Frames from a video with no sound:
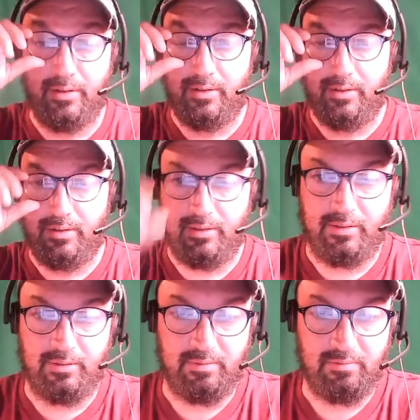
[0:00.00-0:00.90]

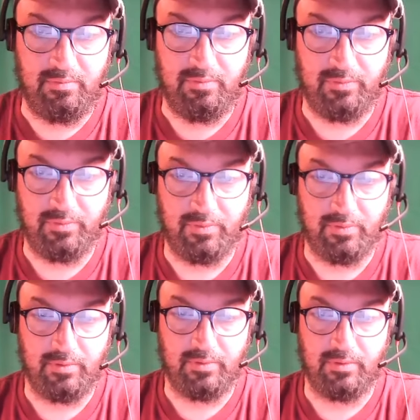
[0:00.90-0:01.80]

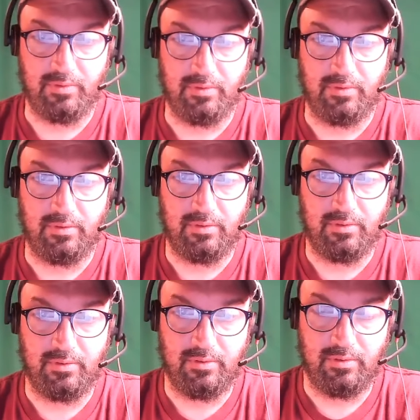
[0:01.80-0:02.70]

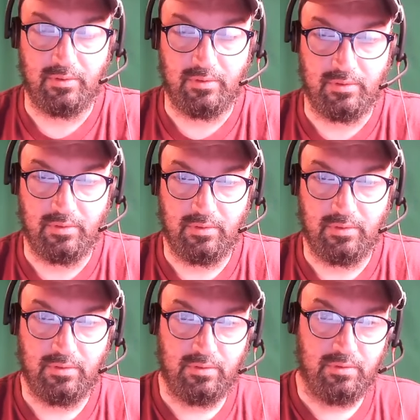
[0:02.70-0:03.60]

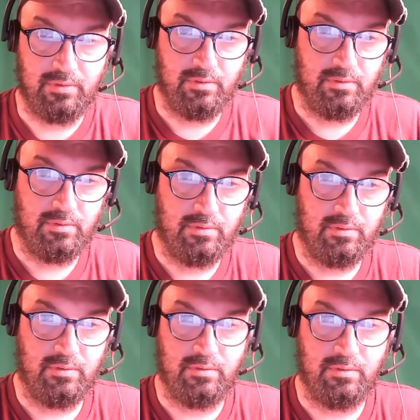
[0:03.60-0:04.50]

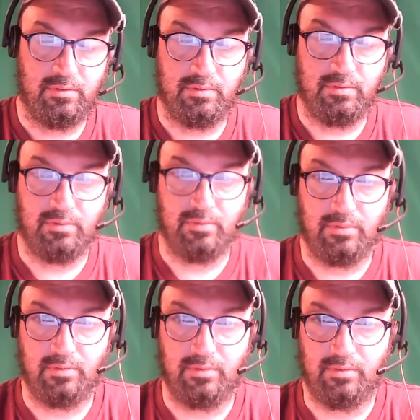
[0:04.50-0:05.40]

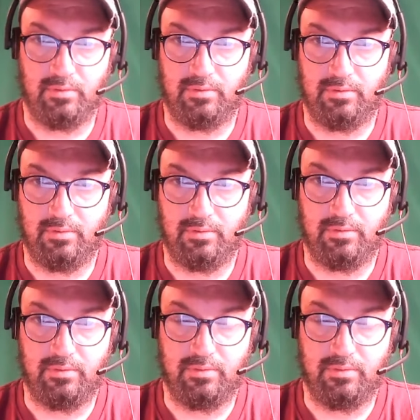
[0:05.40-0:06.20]
This person isn't speaking.